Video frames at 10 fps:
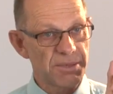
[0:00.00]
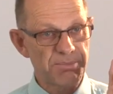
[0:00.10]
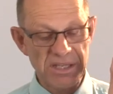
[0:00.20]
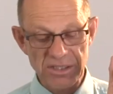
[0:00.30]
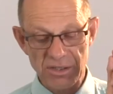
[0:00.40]

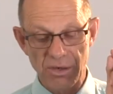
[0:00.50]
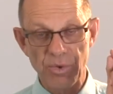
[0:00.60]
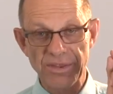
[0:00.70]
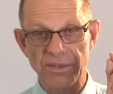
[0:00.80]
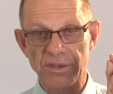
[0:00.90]
depending on
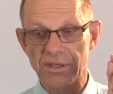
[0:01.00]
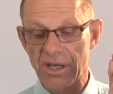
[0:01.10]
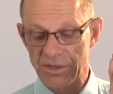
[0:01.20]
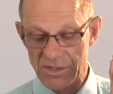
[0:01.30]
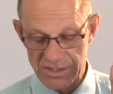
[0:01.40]
whether the
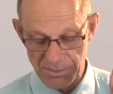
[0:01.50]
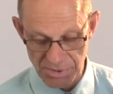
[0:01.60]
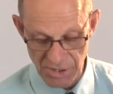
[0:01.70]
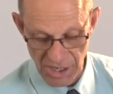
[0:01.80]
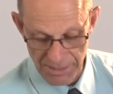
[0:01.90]
load is
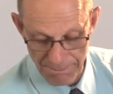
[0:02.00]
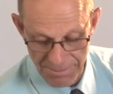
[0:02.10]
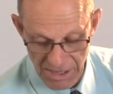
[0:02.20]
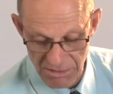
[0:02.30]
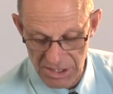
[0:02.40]
applied
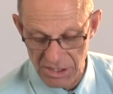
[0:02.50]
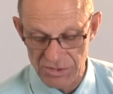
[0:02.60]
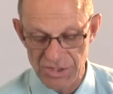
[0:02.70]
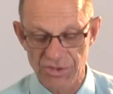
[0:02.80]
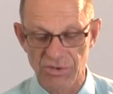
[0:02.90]

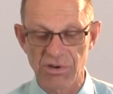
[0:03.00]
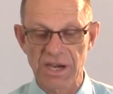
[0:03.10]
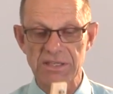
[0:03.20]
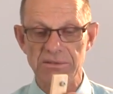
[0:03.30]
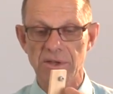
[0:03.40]
parallel to the
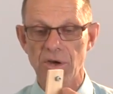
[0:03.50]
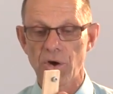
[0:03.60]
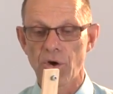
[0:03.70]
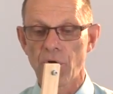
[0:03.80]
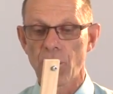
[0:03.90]
grain
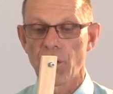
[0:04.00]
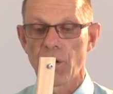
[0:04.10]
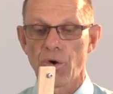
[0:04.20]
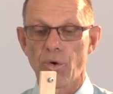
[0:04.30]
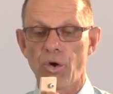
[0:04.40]

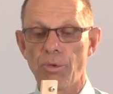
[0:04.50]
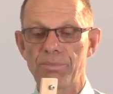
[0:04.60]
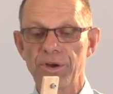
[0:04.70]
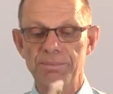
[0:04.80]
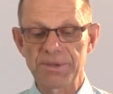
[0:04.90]
or
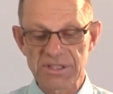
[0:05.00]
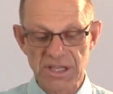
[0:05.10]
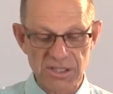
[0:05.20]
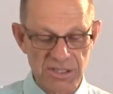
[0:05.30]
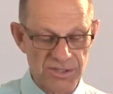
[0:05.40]

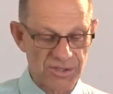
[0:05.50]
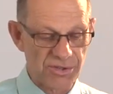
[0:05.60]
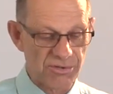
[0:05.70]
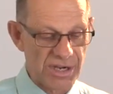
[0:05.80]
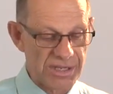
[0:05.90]
perpendicular to
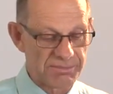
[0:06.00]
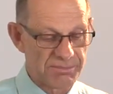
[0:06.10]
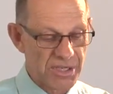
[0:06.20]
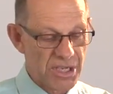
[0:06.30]
the grain.